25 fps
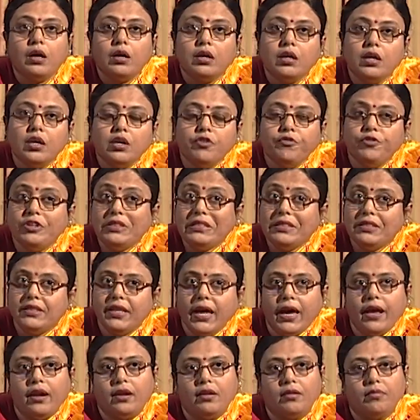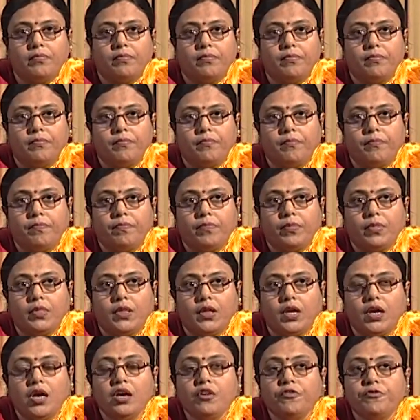even then,
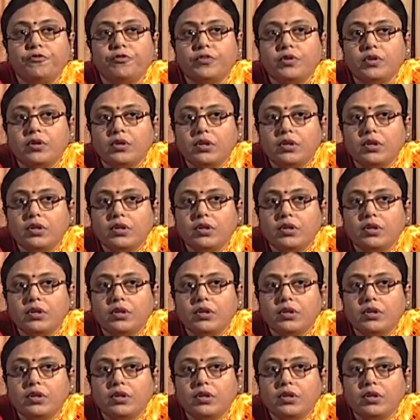if